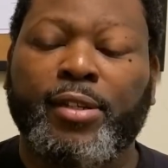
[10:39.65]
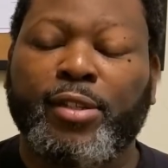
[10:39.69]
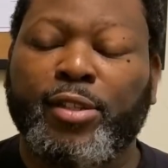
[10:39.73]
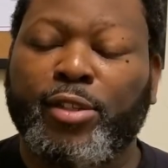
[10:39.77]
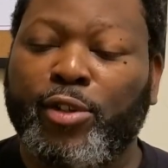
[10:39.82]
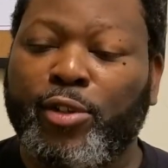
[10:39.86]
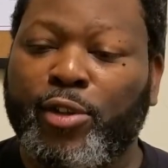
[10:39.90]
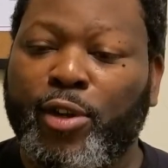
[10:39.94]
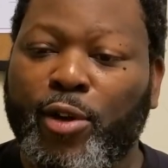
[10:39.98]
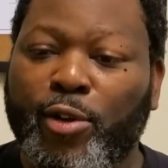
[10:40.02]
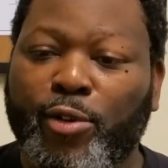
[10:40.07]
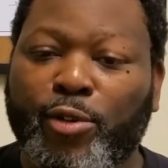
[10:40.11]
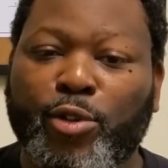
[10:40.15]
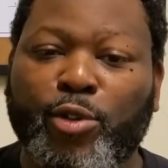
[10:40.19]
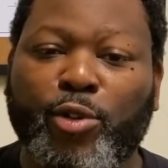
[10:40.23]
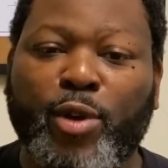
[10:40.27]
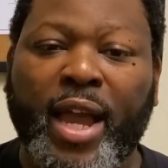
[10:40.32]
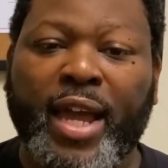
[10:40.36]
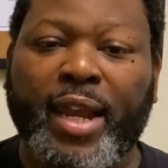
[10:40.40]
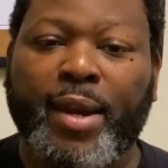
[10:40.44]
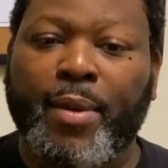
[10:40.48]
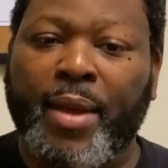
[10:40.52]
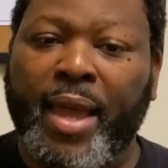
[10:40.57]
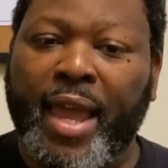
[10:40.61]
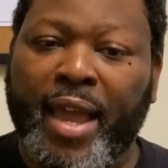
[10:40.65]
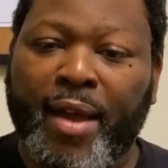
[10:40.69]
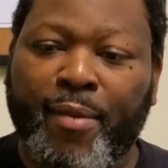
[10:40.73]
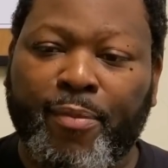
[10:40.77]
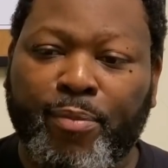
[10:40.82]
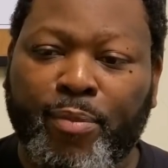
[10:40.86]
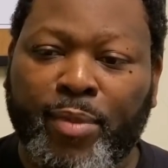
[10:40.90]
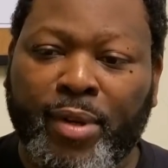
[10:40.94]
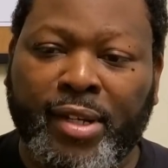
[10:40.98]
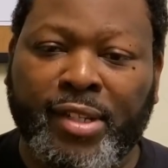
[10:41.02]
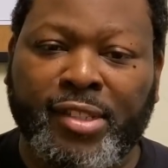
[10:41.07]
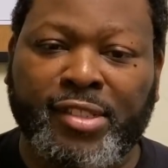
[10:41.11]
You know, you got to
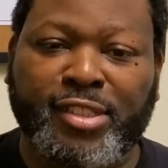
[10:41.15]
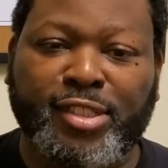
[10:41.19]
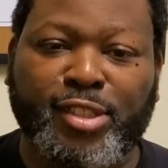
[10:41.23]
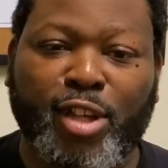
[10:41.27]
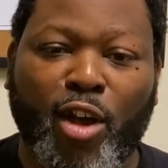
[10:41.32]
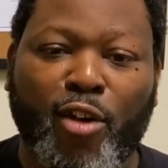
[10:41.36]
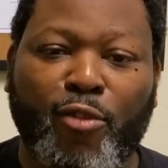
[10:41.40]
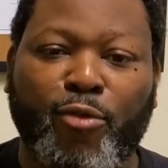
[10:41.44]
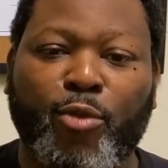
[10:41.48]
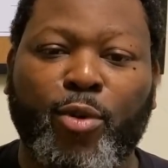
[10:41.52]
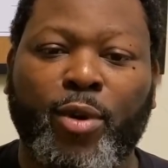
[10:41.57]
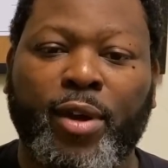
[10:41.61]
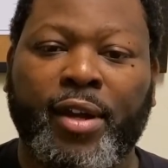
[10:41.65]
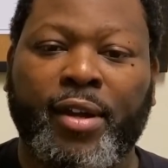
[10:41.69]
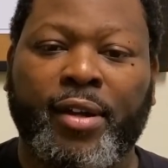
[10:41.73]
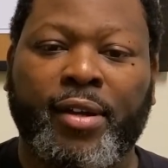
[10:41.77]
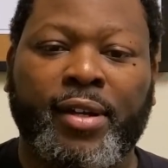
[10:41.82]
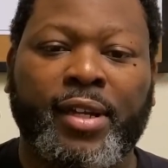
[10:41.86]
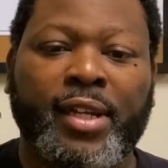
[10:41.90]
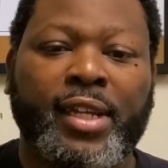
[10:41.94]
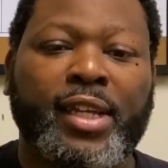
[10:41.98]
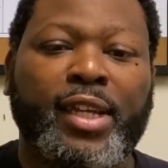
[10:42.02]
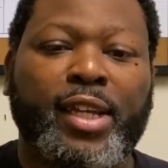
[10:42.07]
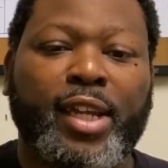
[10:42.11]
have good software.